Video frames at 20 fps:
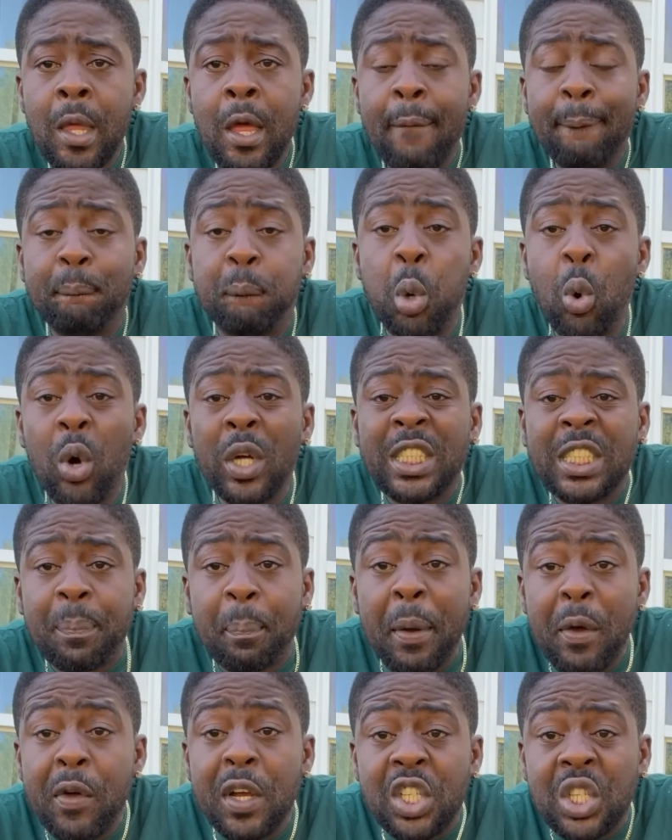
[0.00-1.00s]
both
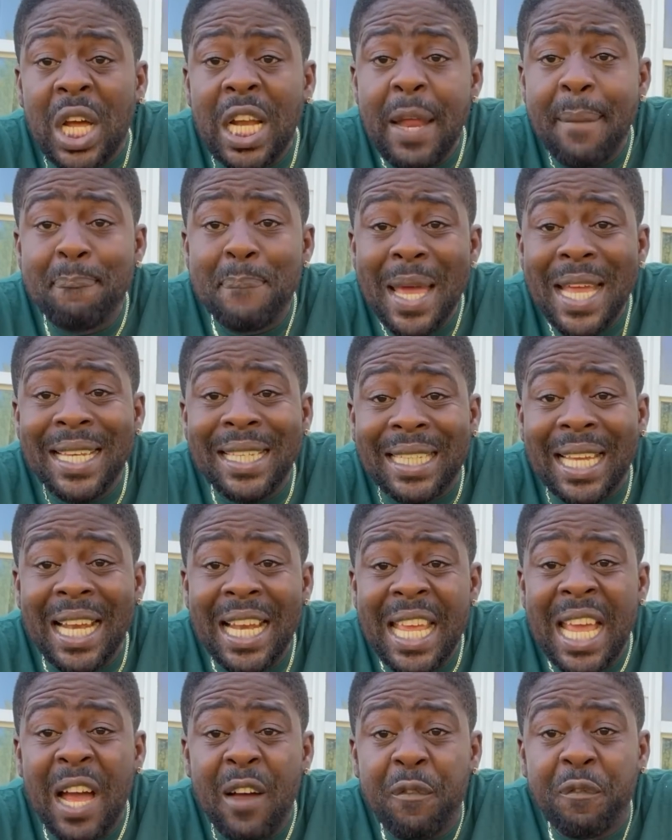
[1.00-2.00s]
spiritually,
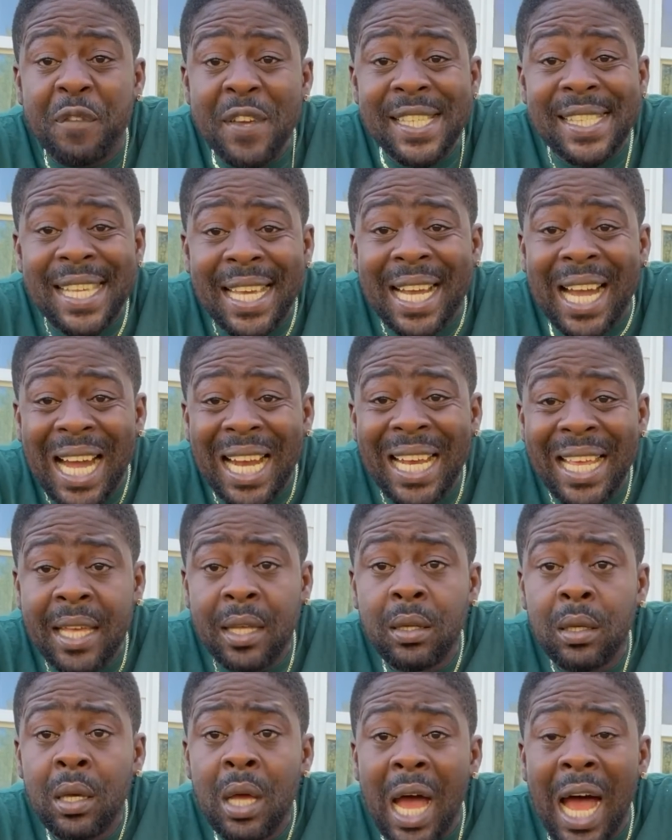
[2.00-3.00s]
mentally, and physically
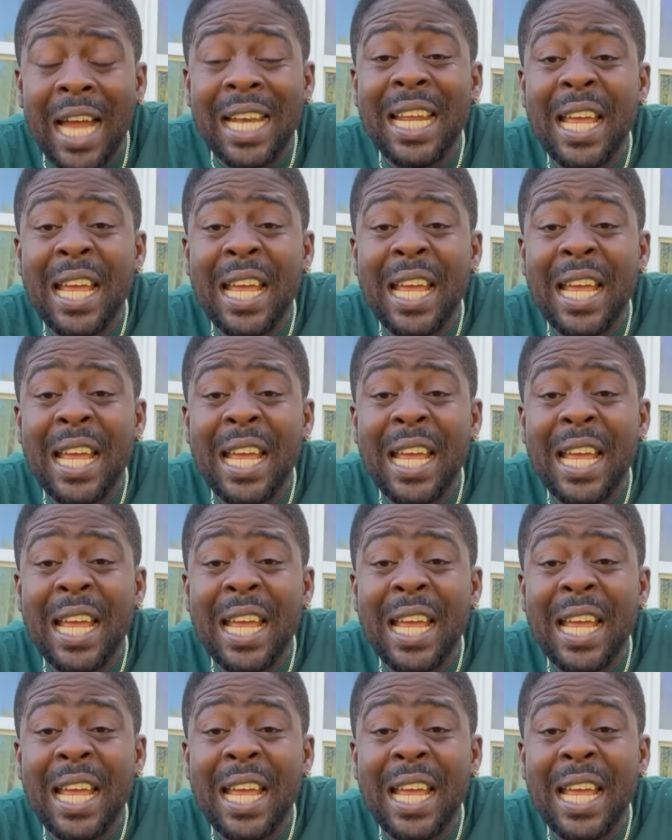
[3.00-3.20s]
and